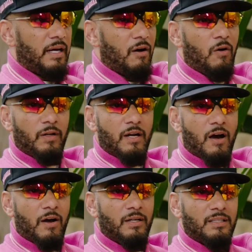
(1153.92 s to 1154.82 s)
all of the
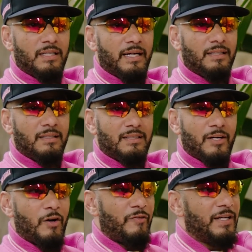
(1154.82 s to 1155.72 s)
artists that
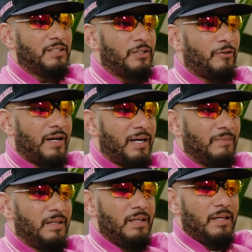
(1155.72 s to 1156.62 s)
set off
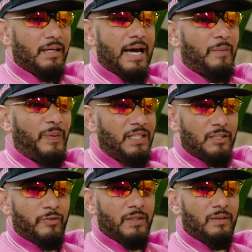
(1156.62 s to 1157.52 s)
Instagram got a piece
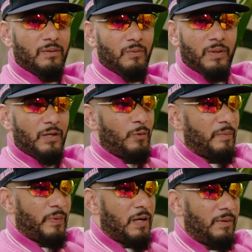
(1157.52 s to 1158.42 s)
of it when it
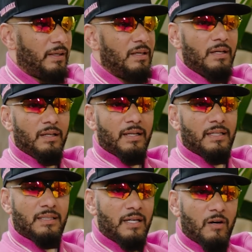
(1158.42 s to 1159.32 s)
went public. That
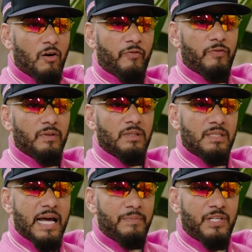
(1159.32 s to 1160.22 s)
set off
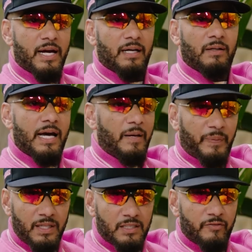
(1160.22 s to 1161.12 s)
Snapchat got a
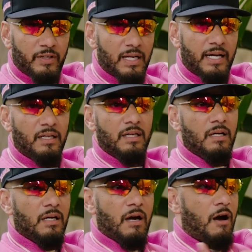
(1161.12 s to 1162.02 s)
piece of it. Like,
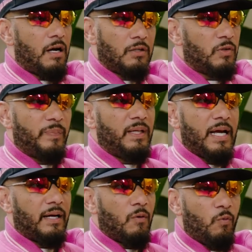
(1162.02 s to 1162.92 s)
artists would be
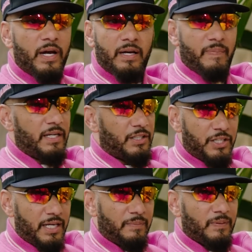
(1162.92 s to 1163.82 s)
like in way better
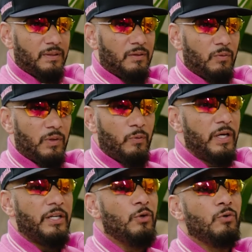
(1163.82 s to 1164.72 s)
shape. Mm-hmm. We're,
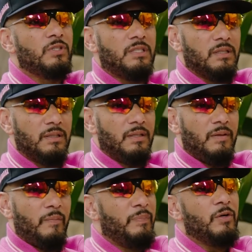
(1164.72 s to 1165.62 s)
we're used to
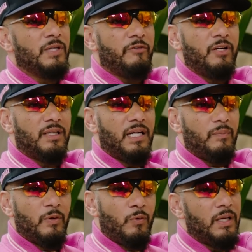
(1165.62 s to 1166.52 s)
build
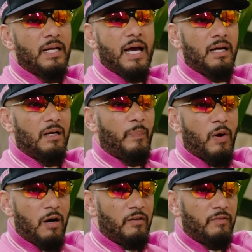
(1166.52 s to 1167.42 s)
everything, but we're not a
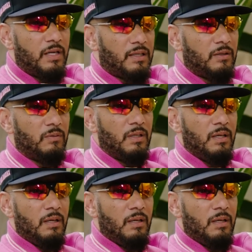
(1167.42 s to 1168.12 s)
part of nothing